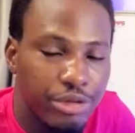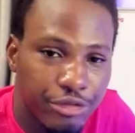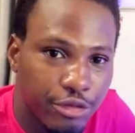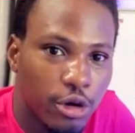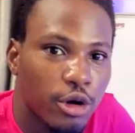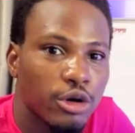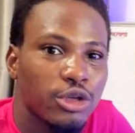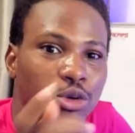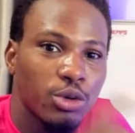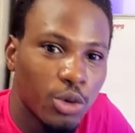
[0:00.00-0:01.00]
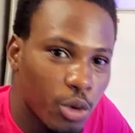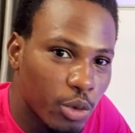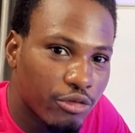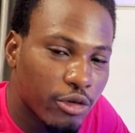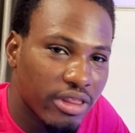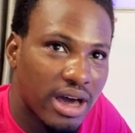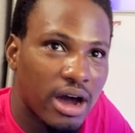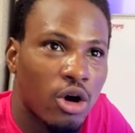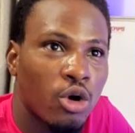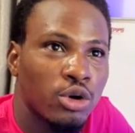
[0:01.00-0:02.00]
Before you go further
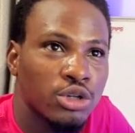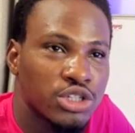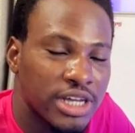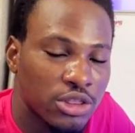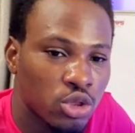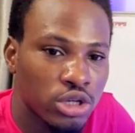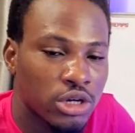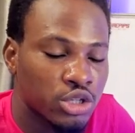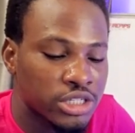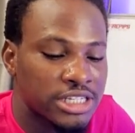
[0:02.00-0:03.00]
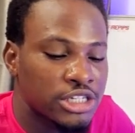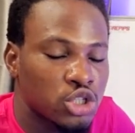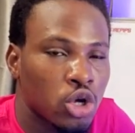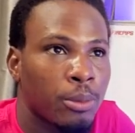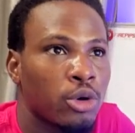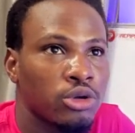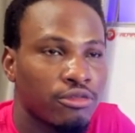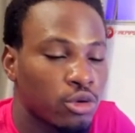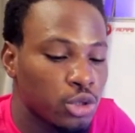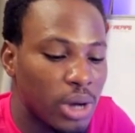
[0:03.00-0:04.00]
on setting or setting it up on your
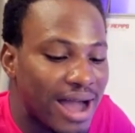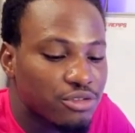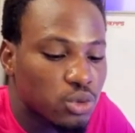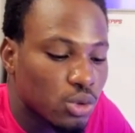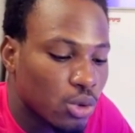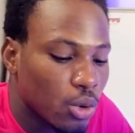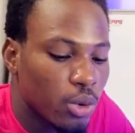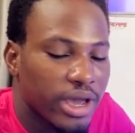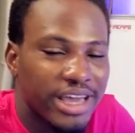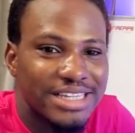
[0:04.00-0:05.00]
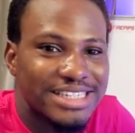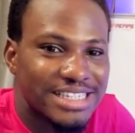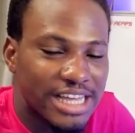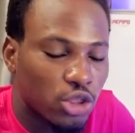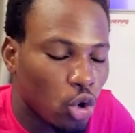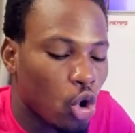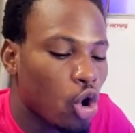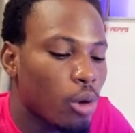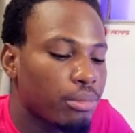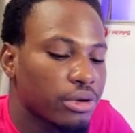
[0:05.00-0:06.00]
phone, you have to go set
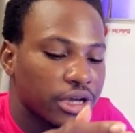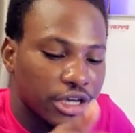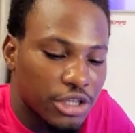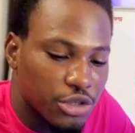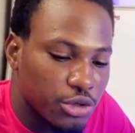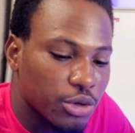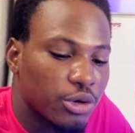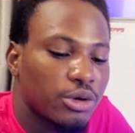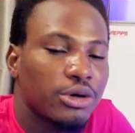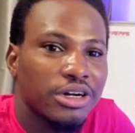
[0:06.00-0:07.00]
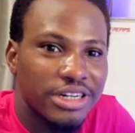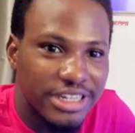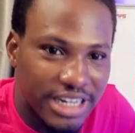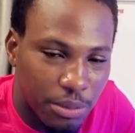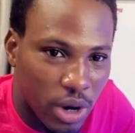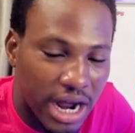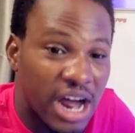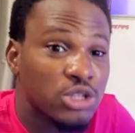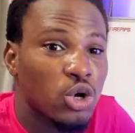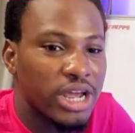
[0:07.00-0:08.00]
up your demo
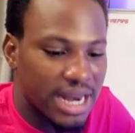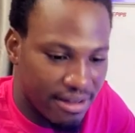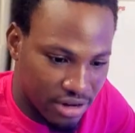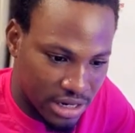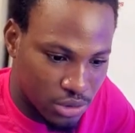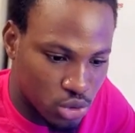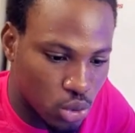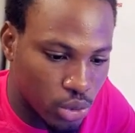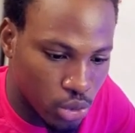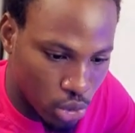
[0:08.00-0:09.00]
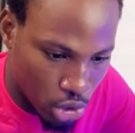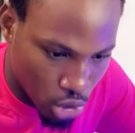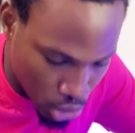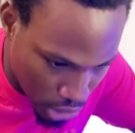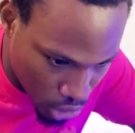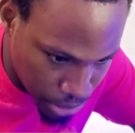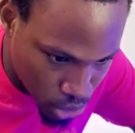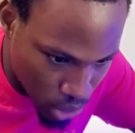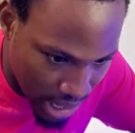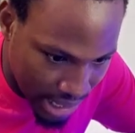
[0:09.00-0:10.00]
account or a live account. So you, you are coming
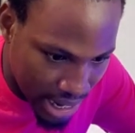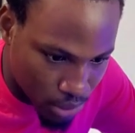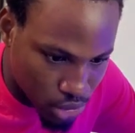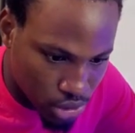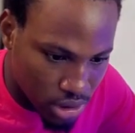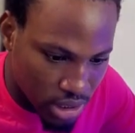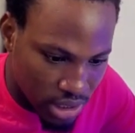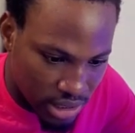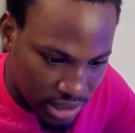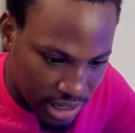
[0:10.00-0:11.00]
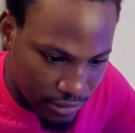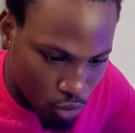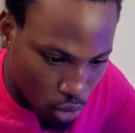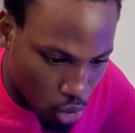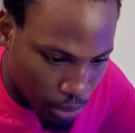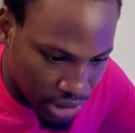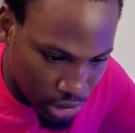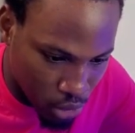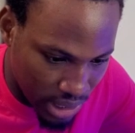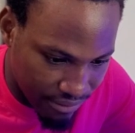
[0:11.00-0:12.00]
to accounts, then if you want to open a
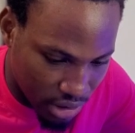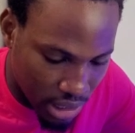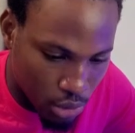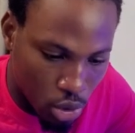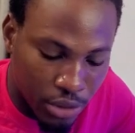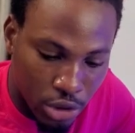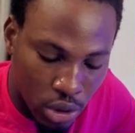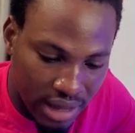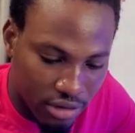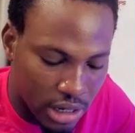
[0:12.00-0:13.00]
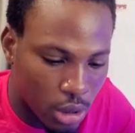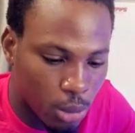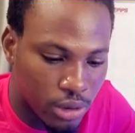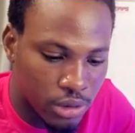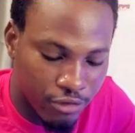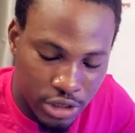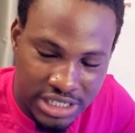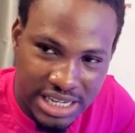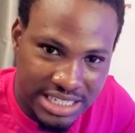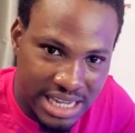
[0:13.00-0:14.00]
new life account you open a new life account but for
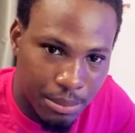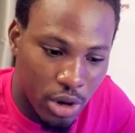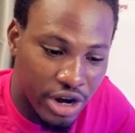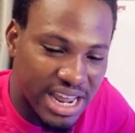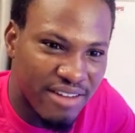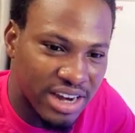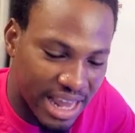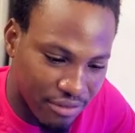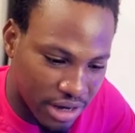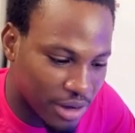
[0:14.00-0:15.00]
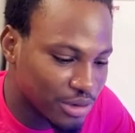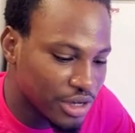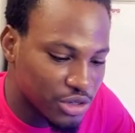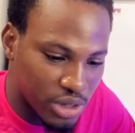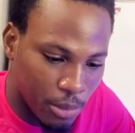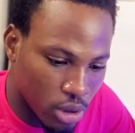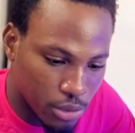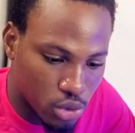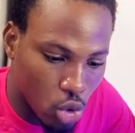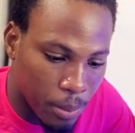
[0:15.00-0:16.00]
this example i already have a life account so i'm going
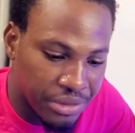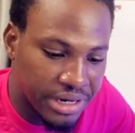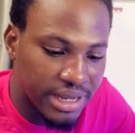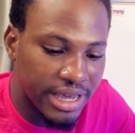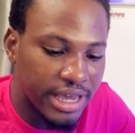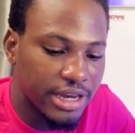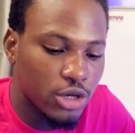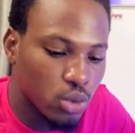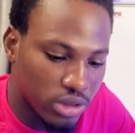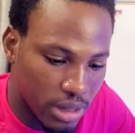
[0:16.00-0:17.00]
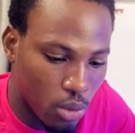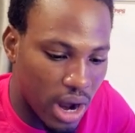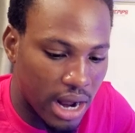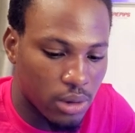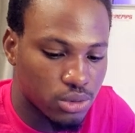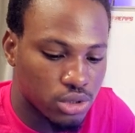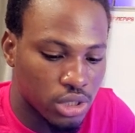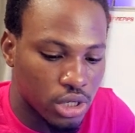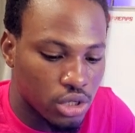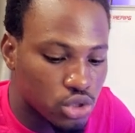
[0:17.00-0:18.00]
to be opening a new demo account
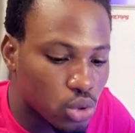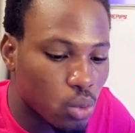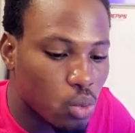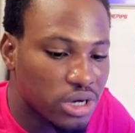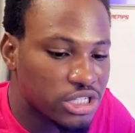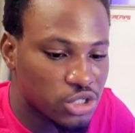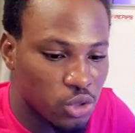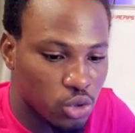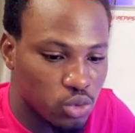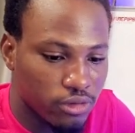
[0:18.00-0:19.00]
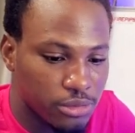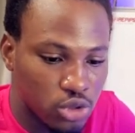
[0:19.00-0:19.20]
so what this is going to do for